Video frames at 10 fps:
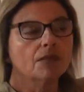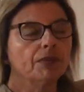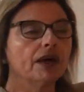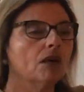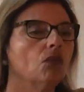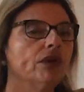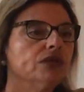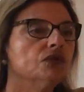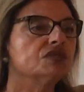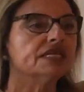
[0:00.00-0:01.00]
But when
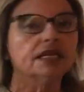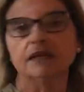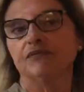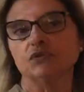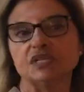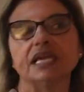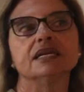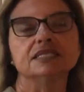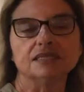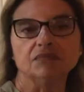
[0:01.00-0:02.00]
you see it, if you take
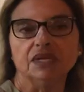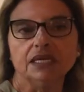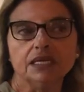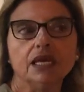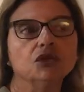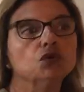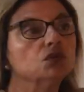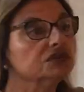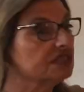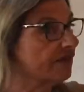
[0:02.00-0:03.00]
intermediate, you
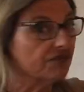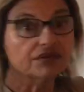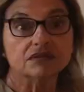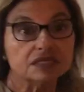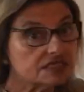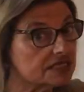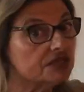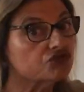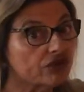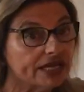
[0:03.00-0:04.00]
will definitely
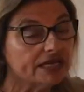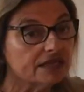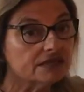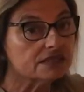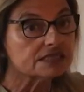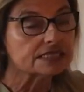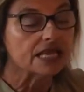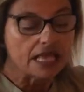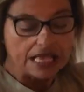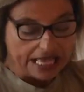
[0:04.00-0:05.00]
see trade-ins.
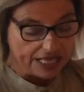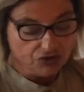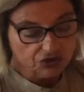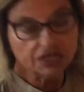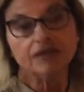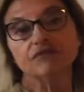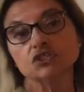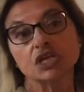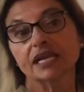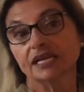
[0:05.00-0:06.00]
And you can even
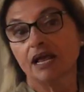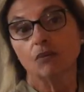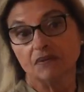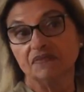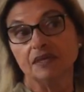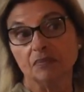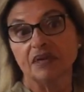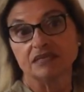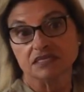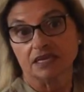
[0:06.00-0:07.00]
check it out in the
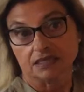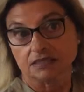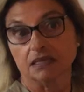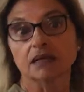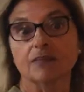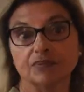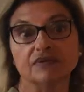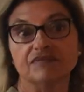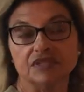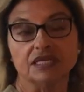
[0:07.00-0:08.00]
appendix, a couple
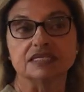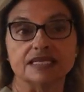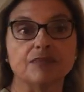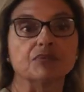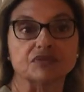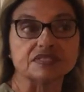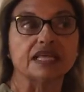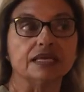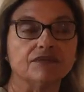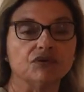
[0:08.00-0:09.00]
of the examples.
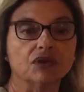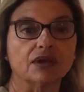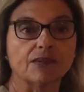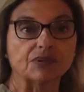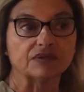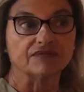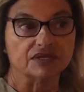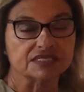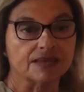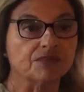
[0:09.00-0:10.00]
They give you a couple of
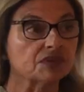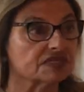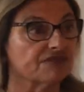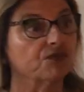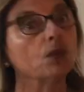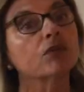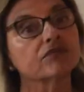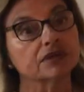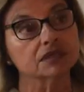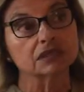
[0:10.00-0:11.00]
examples. If we
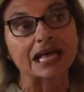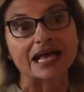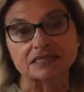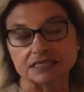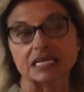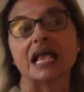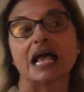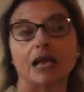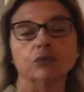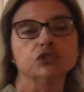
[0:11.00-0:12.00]
were in class,
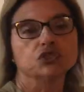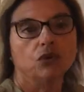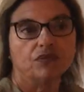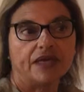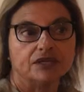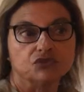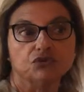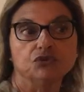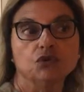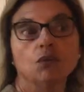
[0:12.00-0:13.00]
I would show that to
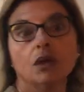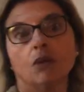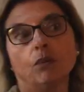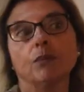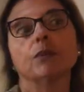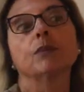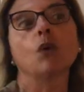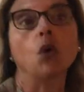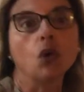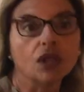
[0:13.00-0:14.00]
you when we were
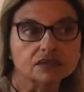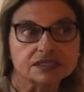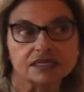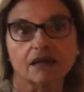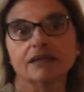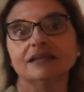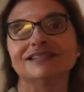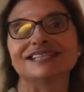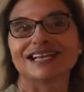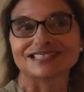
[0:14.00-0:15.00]
all done
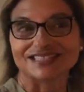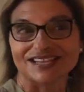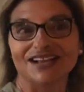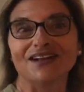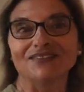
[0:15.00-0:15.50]
testing